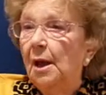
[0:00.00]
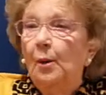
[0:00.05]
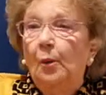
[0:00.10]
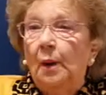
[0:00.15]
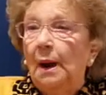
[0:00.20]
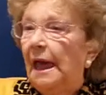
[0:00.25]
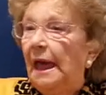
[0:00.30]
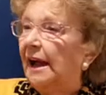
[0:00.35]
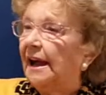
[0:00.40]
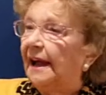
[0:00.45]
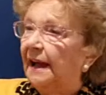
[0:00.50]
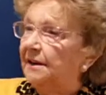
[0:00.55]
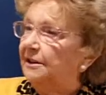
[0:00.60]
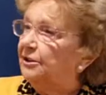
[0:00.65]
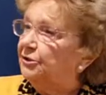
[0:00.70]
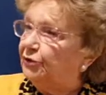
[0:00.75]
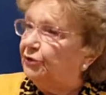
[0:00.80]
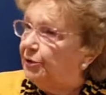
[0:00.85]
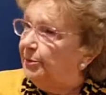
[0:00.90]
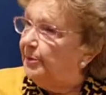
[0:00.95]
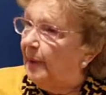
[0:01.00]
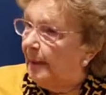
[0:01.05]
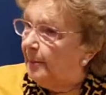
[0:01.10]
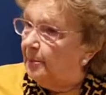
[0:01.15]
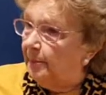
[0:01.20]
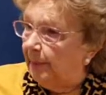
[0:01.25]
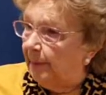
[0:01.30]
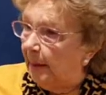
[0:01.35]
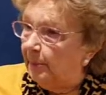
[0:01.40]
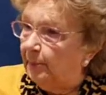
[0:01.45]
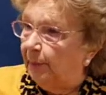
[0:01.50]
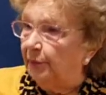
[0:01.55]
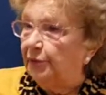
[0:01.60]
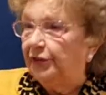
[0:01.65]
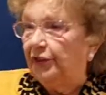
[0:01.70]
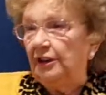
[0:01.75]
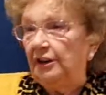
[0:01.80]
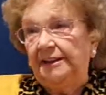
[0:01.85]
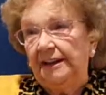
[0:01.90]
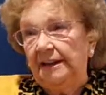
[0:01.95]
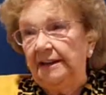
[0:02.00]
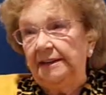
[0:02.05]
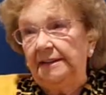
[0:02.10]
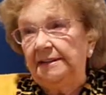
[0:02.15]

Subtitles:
Well, I cannot remember, but they did.